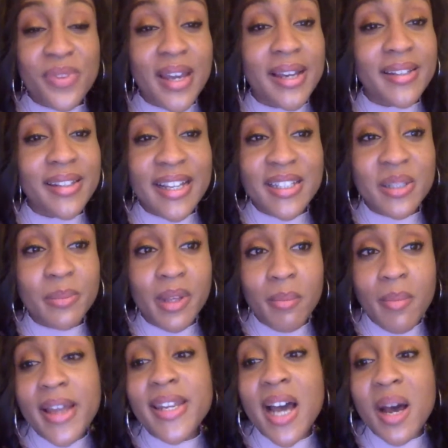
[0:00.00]
I like to
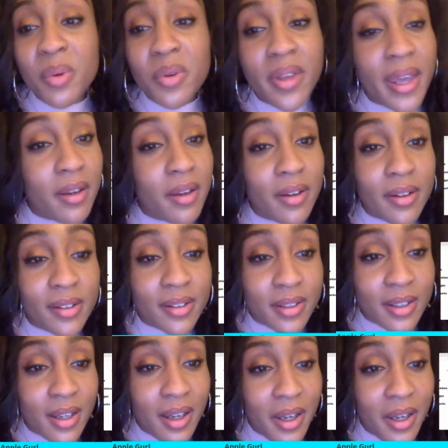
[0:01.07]
meet my doppelganger.